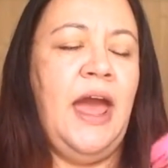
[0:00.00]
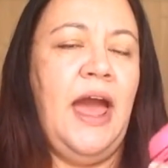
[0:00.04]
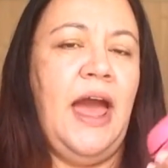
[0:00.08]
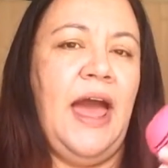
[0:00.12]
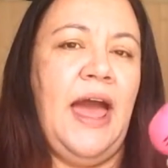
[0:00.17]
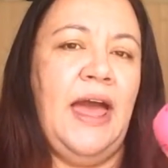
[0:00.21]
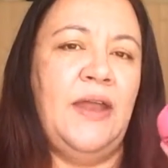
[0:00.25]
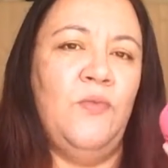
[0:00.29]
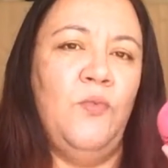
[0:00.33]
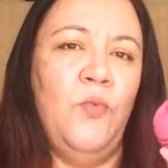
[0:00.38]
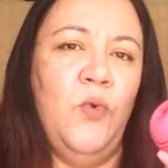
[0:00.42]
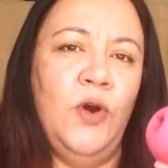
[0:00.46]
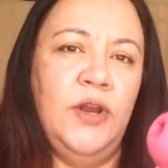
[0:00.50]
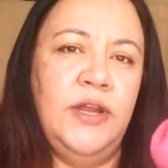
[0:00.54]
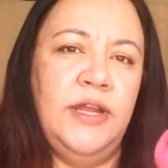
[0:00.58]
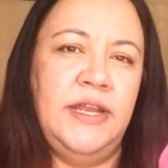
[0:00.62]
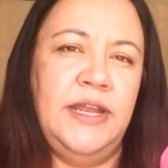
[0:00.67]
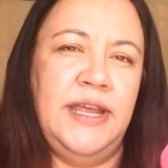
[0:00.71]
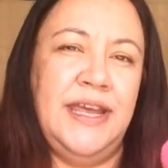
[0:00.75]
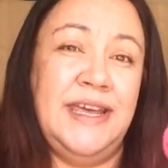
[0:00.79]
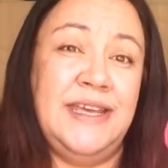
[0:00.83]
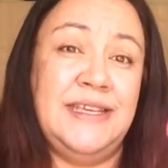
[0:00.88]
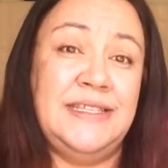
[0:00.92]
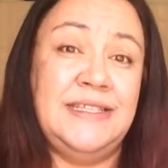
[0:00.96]
And what
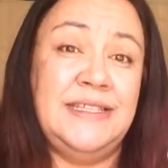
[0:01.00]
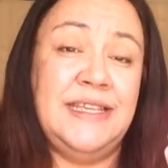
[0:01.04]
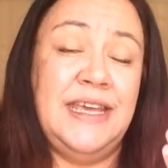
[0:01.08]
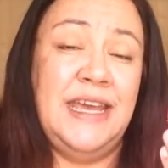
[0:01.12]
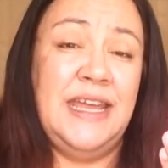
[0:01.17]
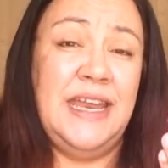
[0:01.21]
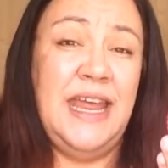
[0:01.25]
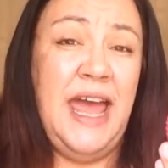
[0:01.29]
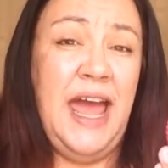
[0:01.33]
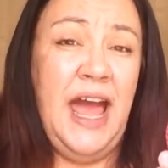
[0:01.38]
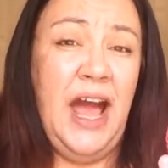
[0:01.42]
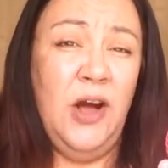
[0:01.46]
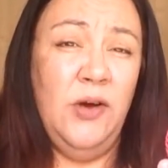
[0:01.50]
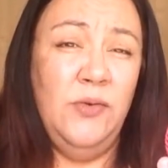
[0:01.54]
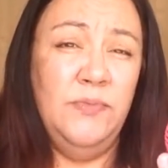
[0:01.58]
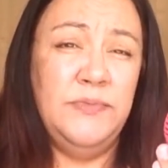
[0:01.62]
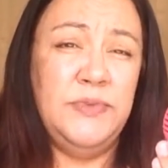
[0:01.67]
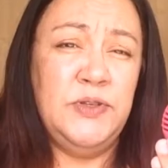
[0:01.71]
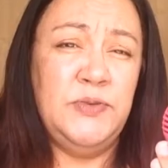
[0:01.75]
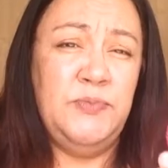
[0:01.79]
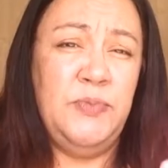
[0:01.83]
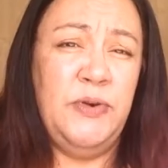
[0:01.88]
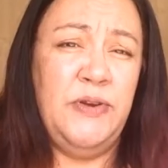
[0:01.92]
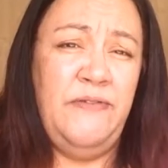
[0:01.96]
it is, it
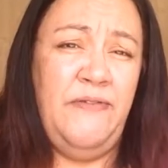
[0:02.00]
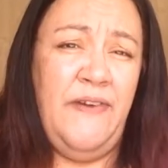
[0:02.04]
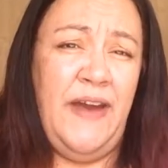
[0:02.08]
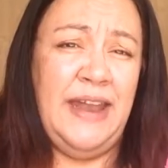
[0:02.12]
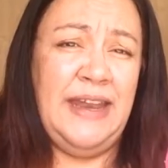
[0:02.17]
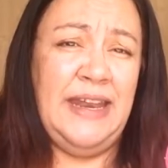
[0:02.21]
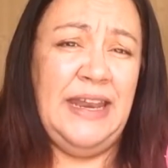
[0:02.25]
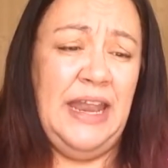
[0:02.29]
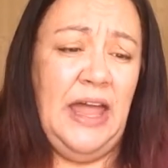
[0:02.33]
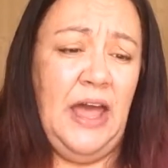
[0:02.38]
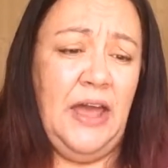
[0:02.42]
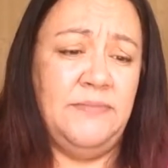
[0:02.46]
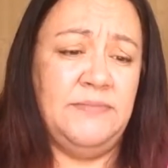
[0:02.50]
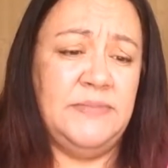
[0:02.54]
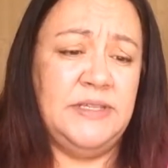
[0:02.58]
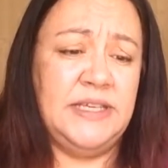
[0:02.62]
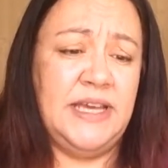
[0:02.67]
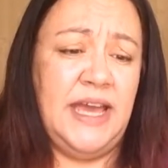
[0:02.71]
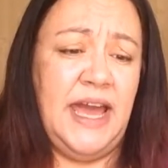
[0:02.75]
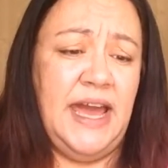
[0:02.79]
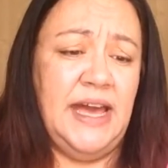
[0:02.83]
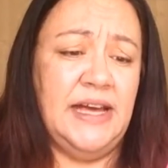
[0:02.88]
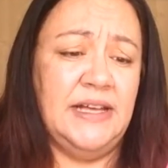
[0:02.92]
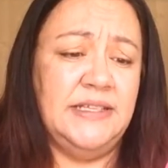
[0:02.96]
helps prevent lime
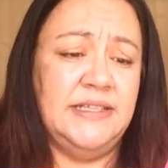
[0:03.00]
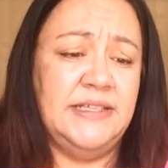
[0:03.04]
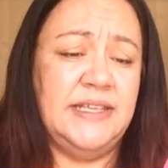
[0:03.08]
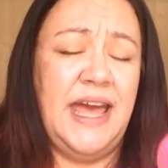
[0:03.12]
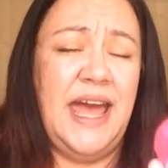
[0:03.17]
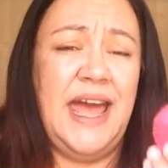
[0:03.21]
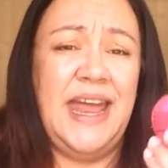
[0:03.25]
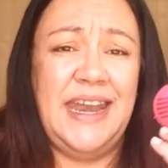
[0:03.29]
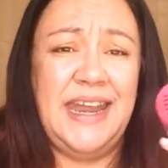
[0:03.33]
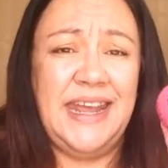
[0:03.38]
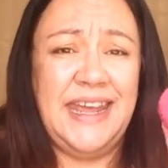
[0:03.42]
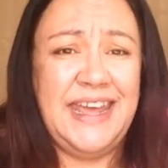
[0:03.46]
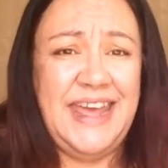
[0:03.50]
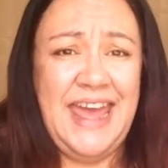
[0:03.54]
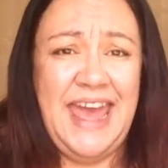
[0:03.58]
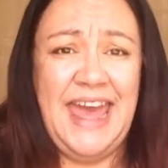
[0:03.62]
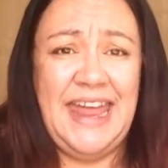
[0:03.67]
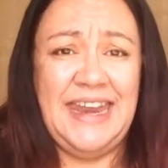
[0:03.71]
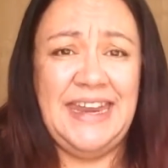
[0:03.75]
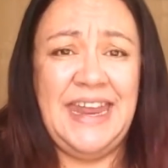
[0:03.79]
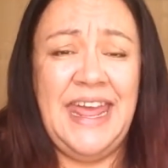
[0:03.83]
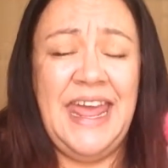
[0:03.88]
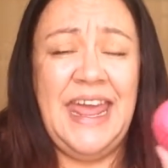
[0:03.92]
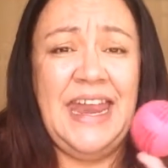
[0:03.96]
scales. And
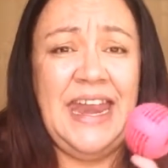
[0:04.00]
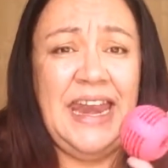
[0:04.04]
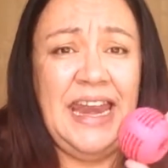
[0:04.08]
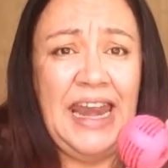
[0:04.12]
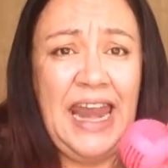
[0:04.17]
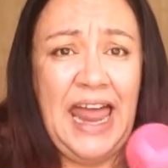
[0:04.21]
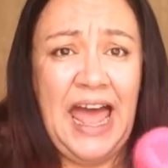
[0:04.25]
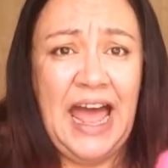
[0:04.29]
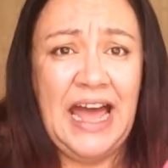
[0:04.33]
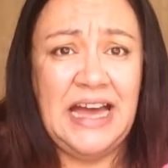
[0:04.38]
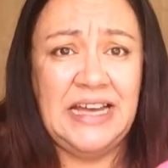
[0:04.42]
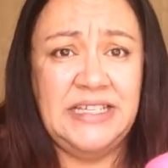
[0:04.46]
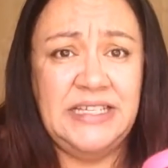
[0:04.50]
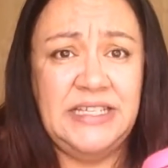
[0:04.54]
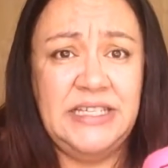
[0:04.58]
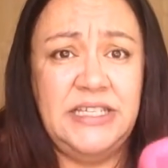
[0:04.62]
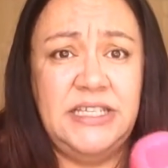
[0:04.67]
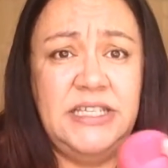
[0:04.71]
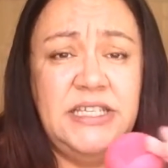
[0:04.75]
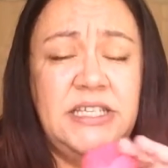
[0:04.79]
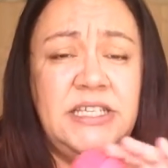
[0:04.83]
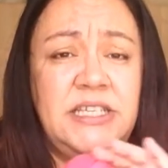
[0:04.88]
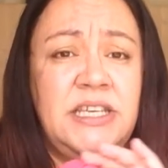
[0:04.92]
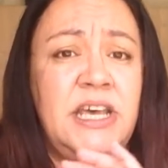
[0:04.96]
again, it
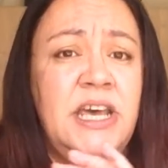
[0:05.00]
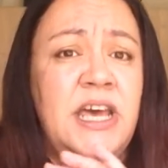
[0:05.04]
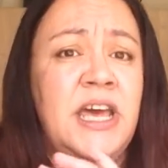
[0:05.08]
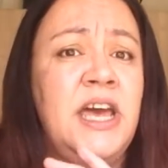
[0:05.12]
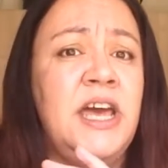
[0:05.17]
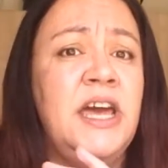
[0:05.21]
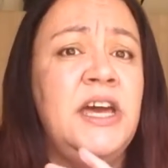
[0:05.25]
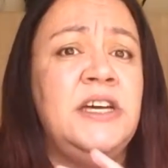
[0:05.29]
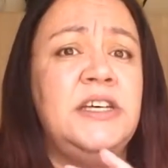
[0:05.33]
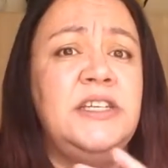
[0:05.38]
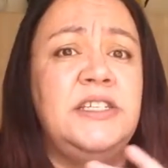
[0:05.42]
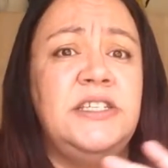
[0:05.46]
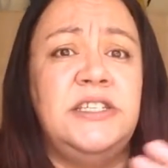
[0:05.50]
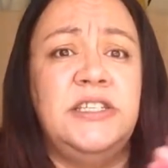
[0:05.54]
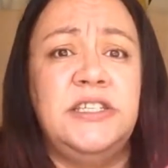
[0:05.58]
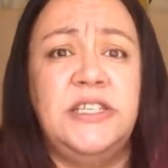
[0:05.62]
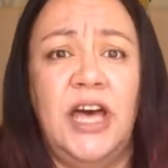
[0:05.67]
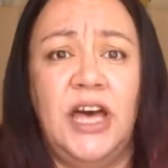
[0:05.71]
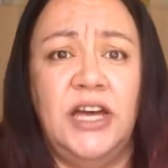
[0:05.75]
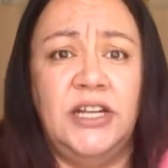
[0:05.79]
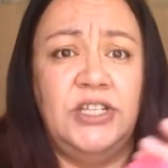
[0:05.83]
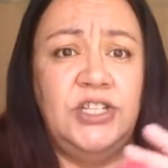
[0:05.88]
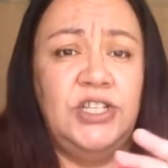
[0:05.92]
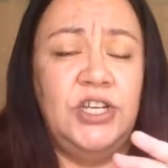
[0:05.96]
lasts
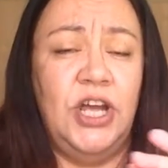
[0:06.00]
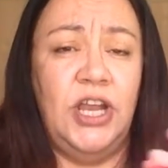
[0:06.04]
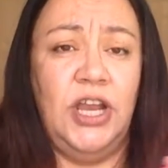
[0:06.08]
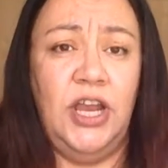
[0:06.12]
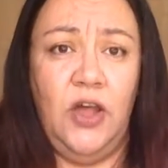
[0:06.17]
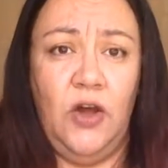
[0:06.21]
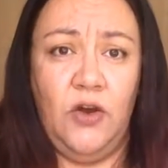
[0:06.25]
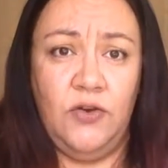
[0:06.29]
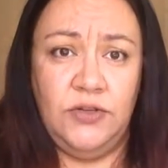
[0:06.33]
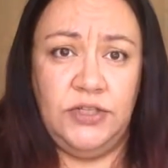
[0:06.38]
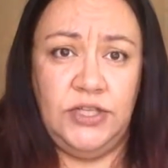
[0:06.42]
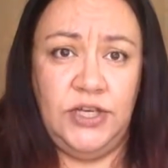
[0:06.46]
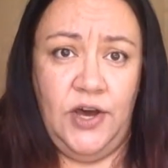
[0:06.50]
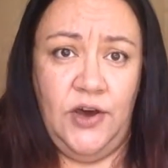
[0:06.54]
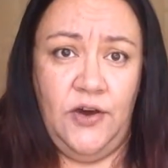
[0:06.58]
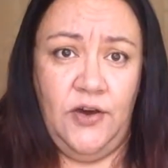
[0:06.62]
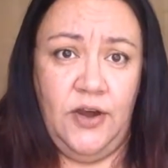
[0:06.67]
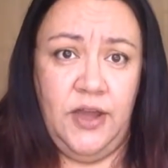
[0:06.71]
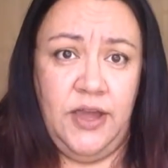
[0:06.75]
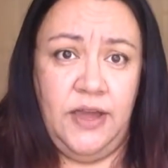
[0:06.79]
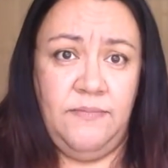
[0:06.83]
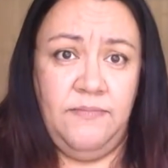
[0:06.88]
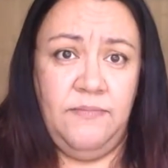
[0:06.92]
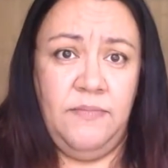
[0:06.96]
such a long
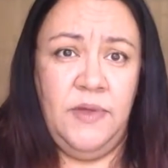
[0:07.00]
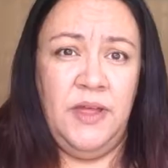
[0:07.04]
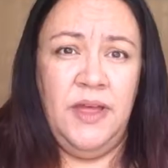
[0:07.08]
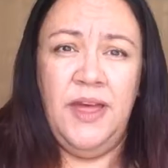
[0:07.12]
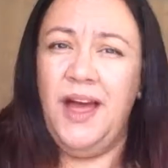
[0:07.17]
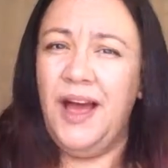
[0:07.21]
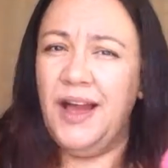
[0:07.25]
time.